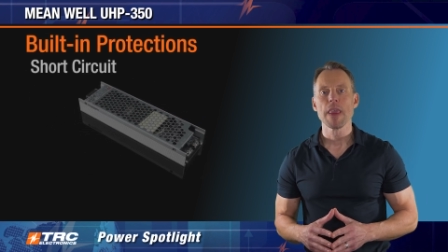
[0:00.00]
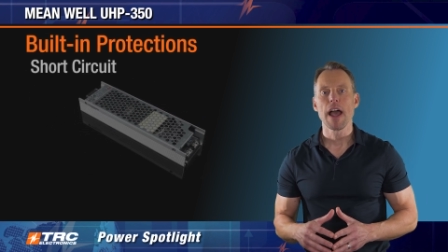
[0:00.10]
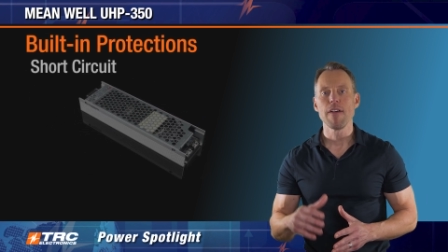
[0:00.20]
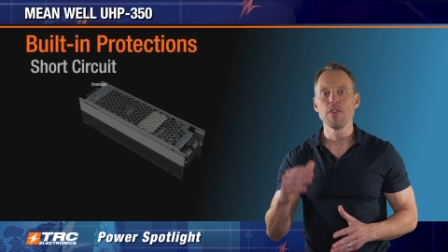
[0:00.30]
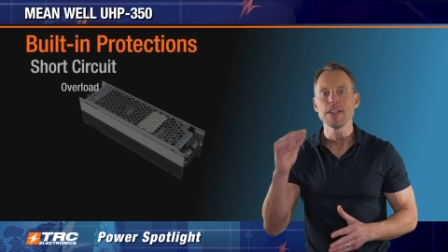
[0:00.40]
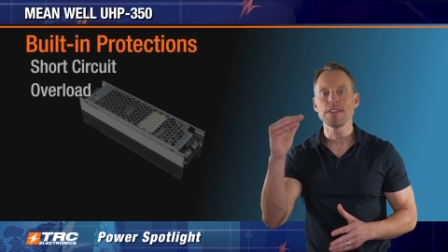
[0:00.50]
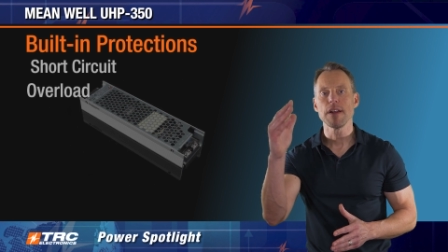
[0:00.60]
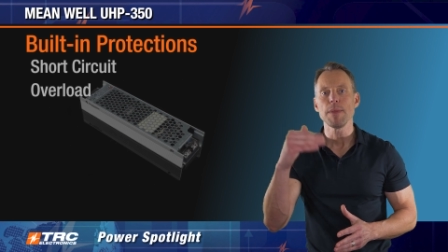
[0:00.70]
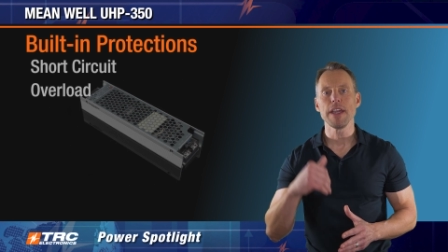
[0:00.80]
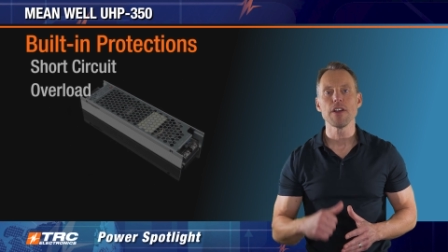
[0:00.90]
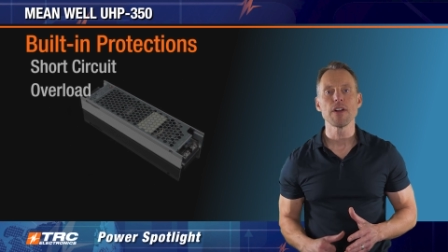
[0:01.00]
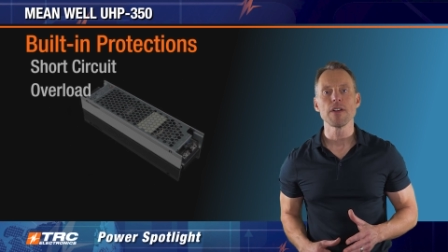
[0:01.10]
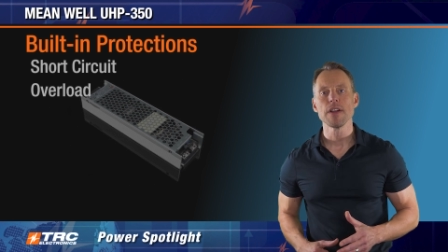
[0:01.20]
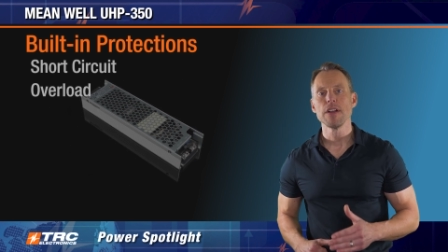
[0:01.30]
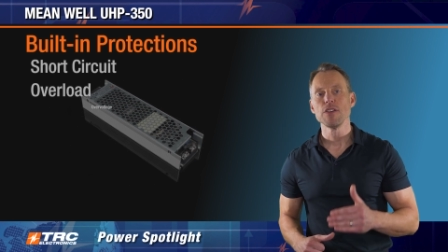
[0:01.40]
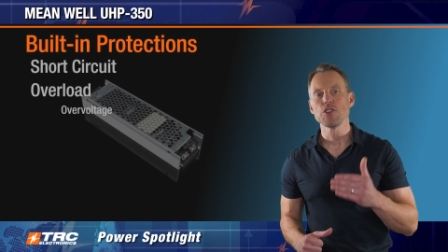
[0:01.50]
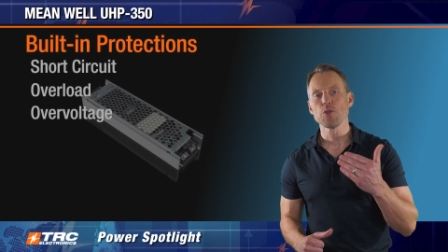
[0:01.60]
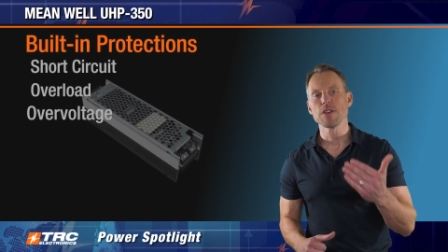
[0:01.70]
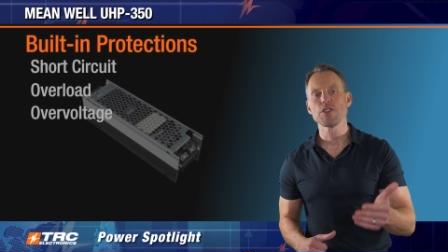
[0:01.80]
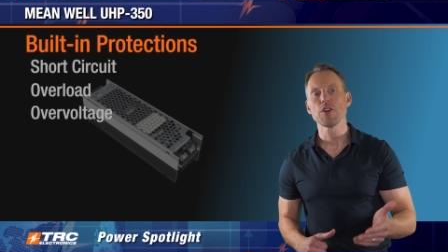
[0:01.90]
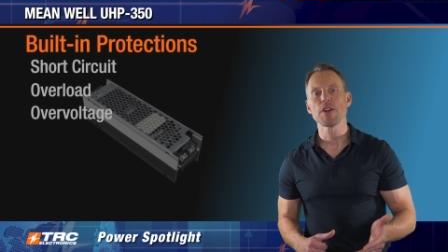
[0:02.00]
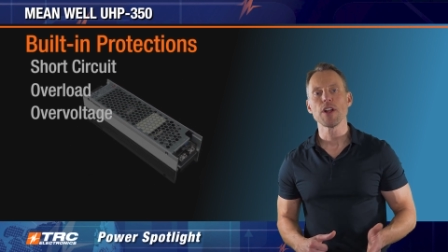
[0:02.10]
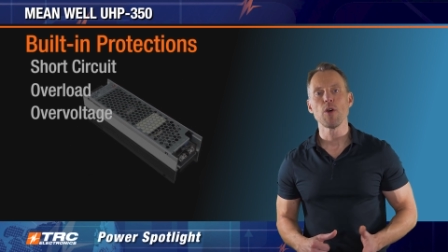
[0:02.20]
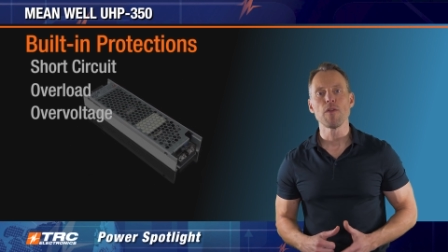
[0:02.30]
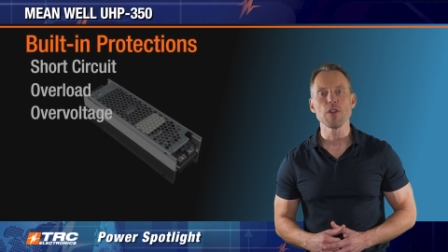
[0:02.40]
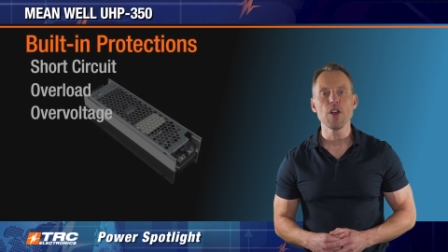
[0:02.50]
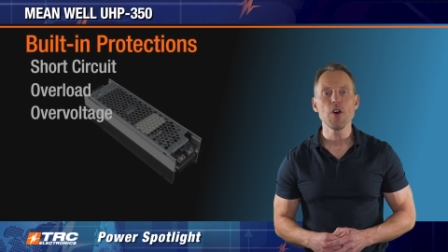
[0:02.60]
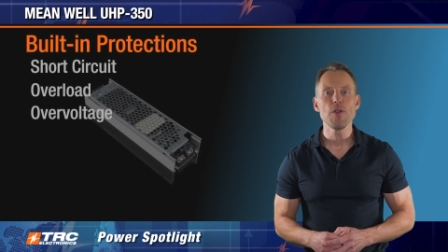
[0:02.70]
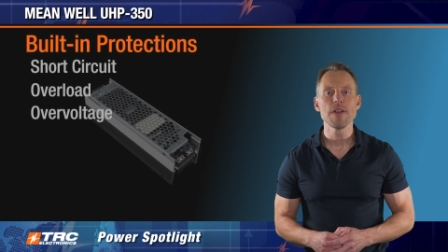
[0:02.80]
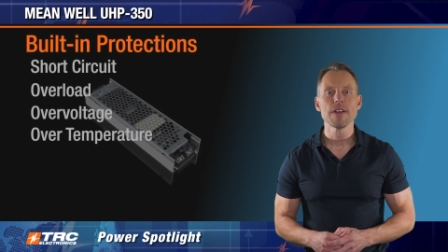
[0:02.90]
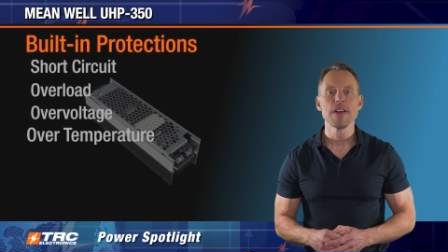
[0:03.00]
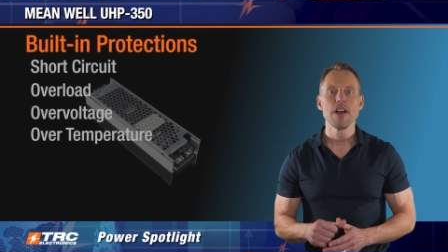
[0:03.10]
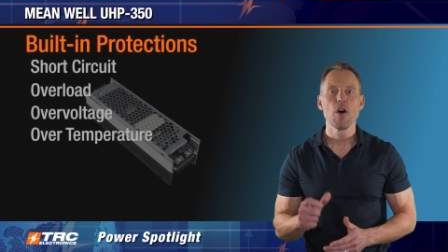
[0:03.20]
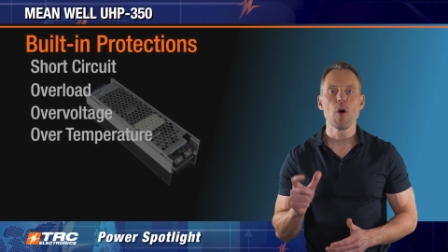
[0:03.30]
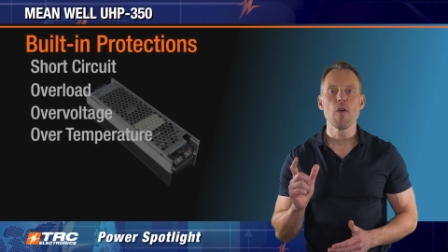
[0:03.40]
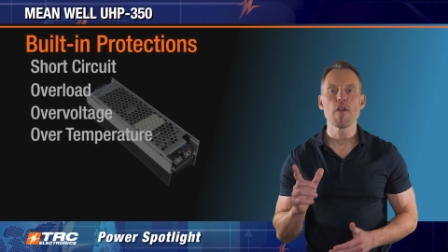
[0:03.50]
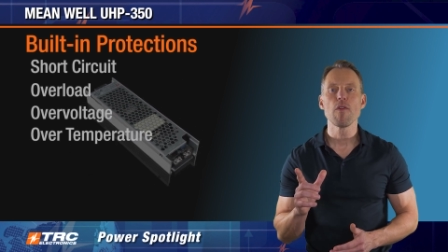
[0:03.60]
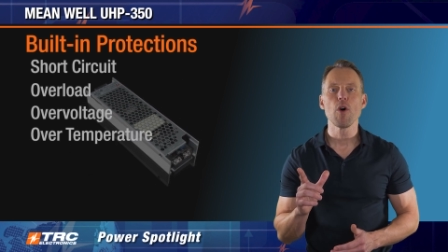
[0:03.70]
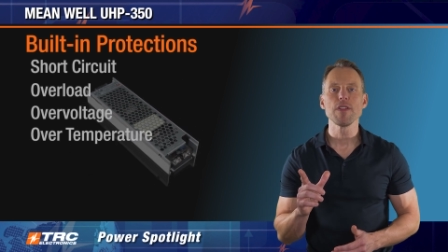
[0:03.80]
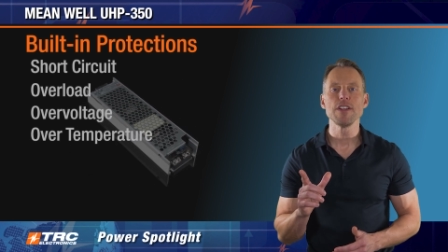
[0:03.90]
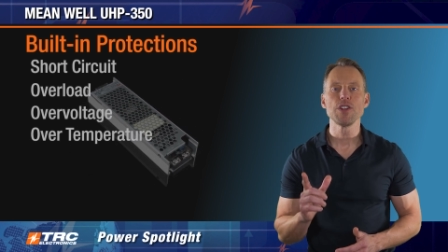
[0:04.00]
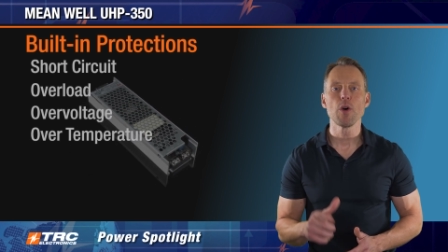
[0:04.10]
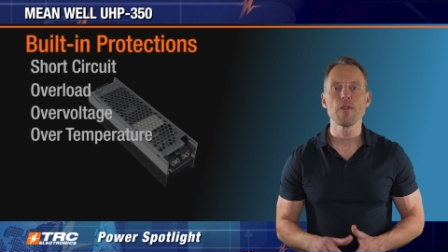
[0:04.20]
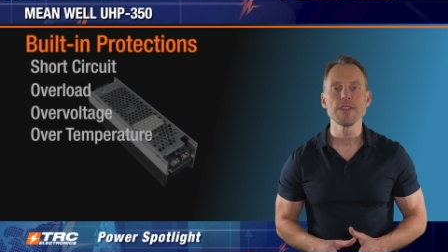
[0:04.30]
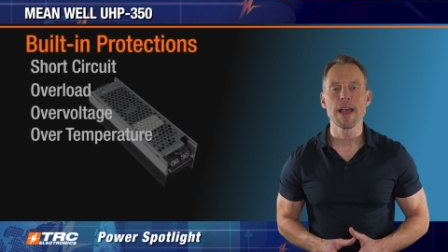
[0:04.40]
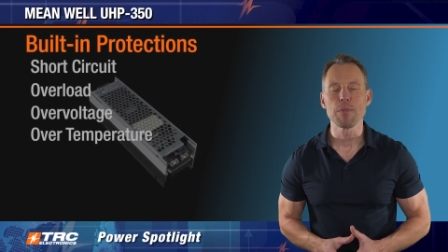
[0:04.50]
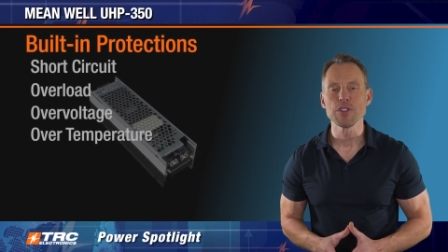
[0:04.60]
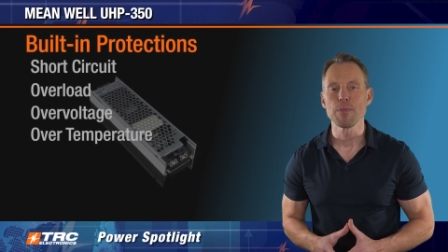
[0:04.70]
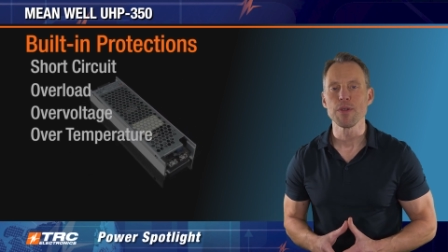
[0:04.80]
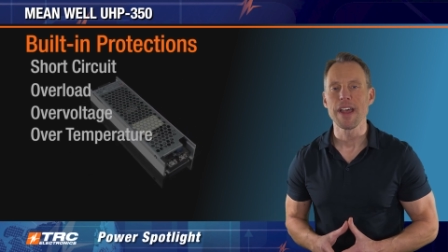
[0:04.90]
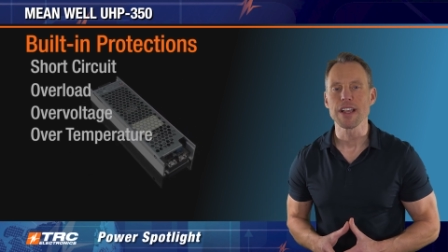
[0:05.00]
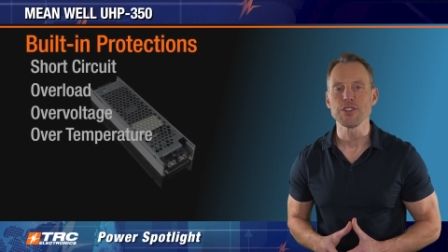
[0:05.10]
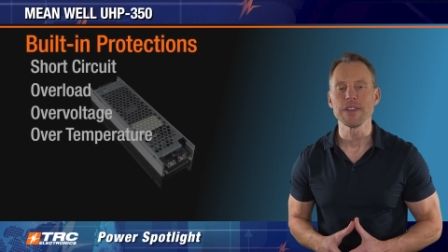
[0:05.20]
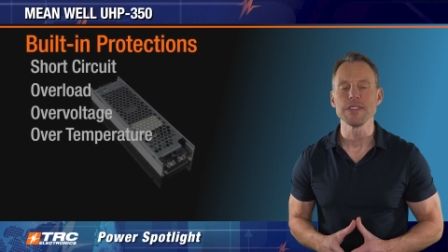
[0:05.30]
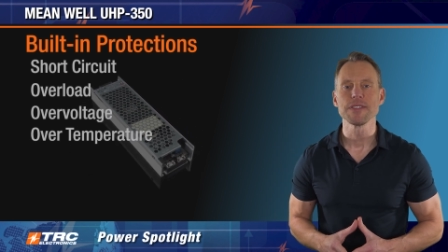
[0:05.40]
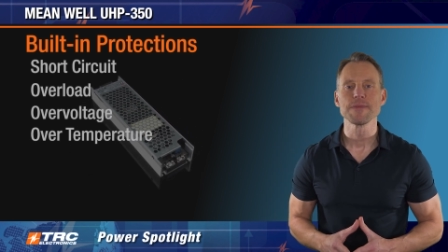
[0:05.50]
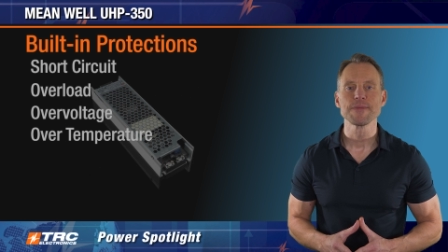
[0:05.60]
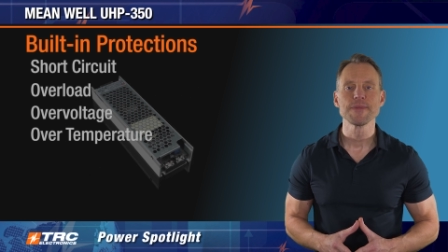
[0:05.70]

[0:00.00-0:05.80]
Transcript: I've listed them here, short circuit overload, over voltage and over temperature protections.